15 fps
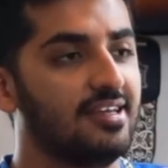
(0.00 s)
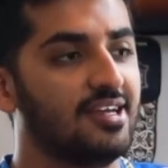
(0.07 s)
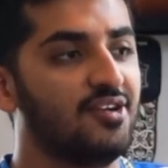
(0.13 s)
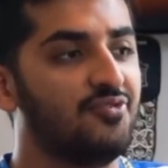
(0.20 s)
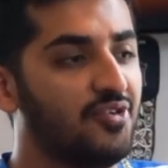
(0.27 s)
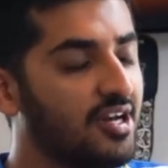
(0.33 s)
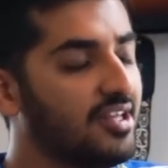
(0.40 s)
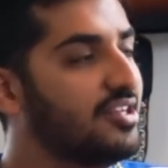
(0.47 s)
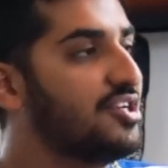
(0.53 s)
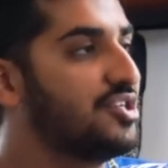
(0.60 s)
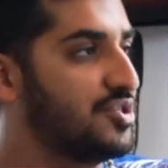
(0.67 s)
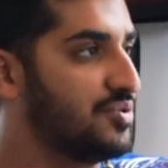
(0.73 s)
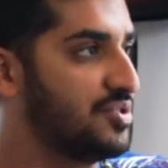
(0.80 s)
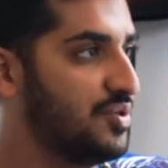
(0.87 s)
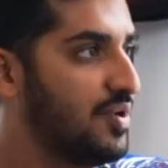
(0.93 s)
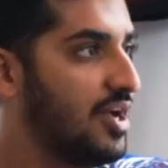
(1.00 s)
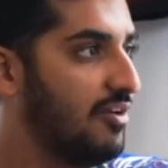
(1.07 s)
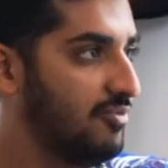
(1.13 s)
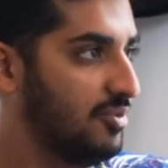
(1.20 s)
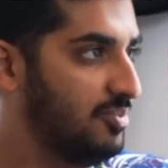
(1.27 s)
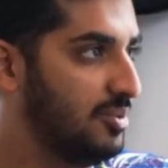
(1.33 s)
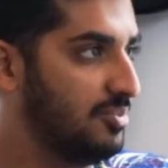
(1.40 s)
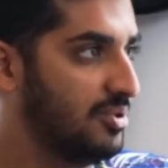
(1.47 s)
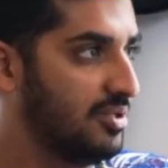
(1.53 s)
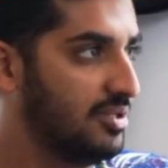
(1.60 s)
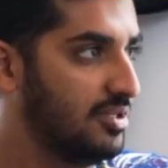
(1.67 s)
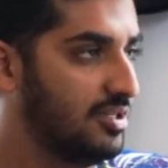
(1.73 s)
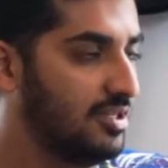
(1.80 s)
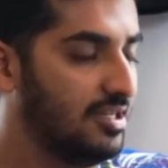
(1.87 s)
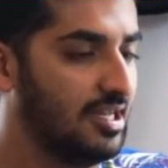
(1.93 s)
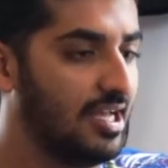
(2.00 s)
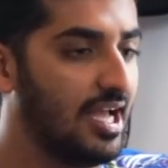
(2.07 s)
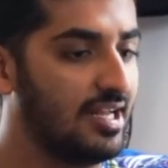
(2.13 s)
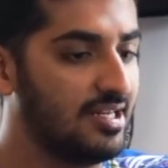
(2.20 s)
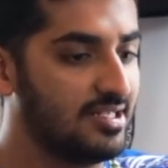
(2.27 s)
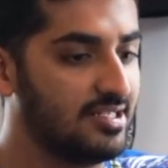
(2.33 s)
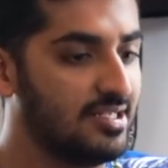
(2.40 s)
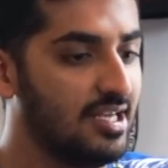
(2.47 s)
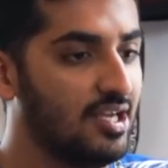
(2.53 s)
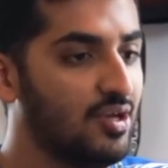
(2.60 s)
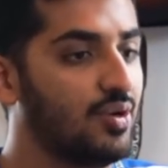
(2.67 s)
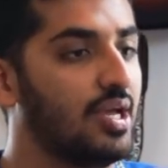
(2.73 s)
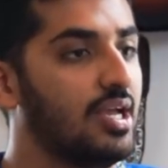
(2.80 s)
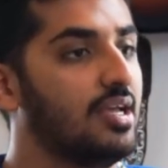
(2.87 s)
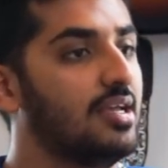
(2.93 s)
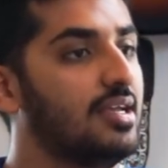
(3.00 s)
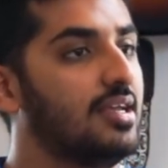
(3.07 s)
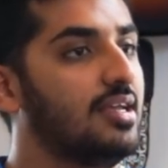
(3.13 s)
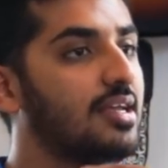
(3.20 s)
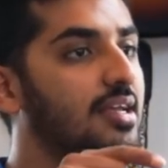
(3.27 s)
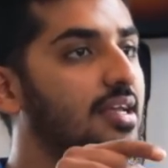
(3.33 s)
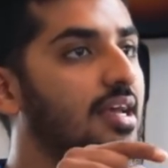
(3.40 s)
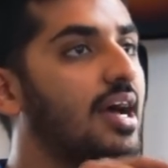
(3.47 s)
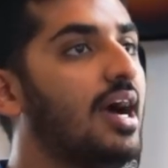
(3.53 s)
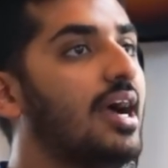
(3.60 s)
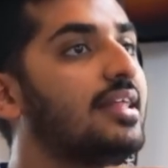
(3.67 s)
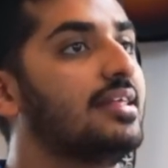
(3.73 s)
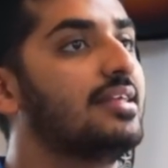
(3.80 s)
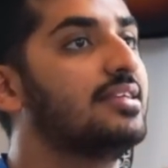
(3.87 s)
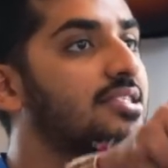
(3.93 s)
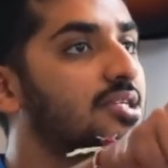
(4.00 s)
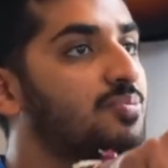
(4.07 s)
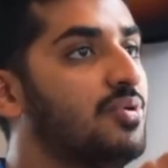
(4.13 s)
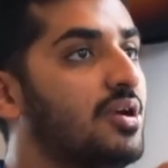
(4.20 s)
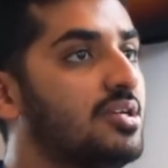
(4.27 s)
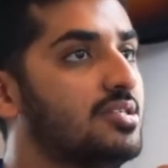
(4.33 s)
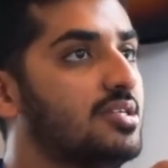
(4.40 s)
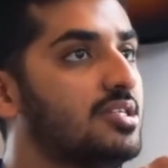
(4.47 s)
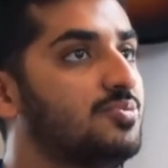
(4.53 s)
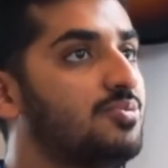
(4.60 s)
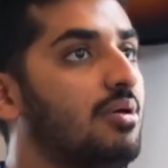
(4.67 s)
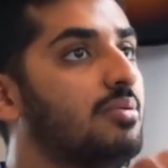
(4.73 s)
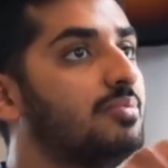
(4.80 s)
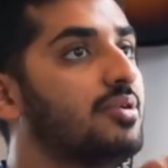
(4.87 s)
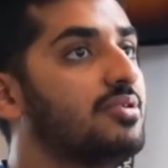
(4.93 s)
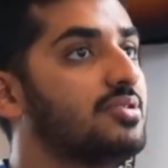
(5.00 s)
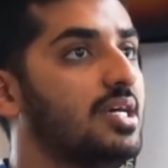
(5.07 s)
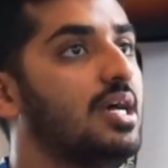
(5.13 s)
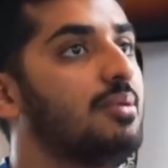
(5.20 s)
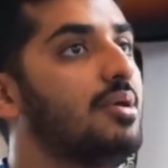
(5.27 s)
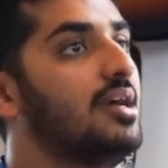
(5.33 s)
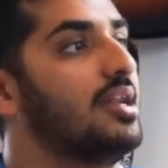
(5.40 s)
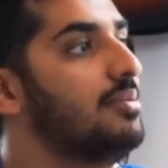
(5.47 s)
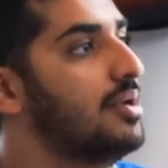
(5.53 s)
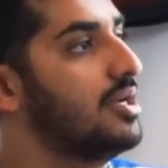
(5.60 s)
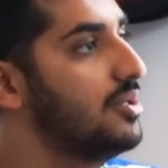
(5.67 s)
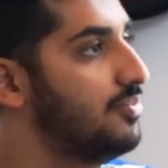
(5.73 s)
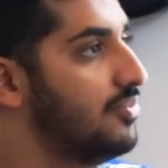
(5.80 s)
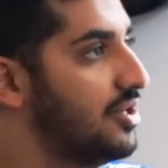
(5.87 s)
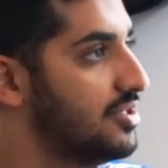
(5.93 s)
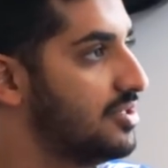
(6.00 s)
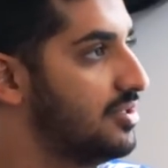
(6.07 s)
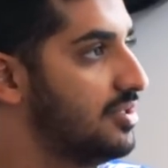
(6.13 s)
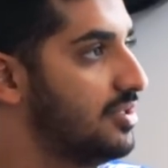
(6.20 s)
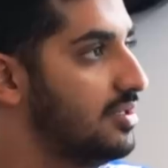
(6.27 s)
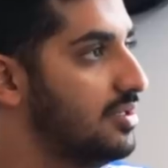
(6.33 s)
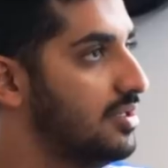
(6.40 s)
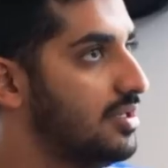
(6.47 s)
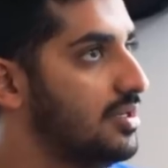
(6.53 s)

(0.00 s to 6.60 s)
confronting the issues you have with people and just saying, okay, I think he's depressed. It's probably because I'm hiding my depression.